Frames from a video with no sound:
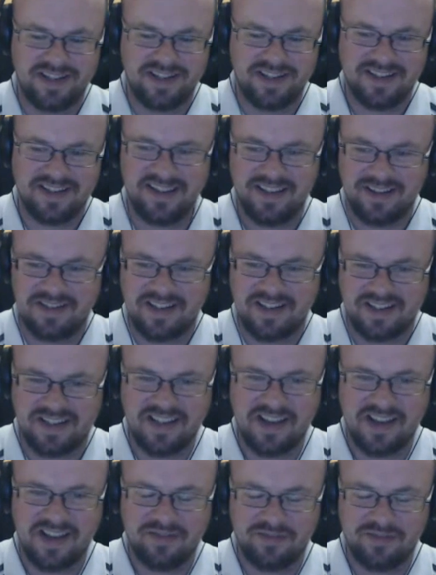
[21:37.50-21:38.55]
I was going to say,
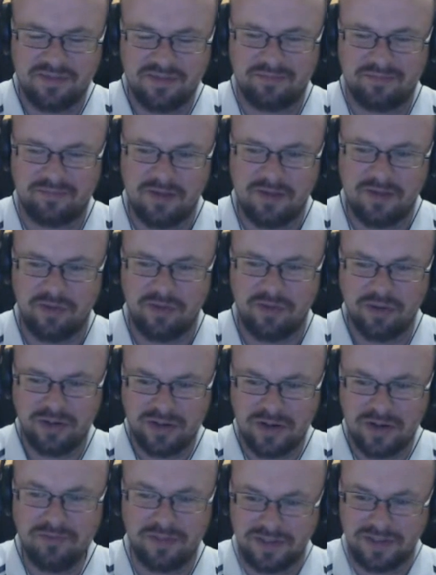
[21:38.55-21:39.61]
yeah, avoid
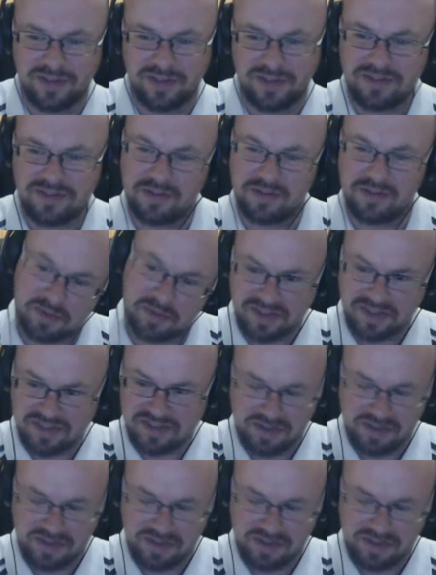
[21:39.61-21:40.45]
conflict zones would have been a start.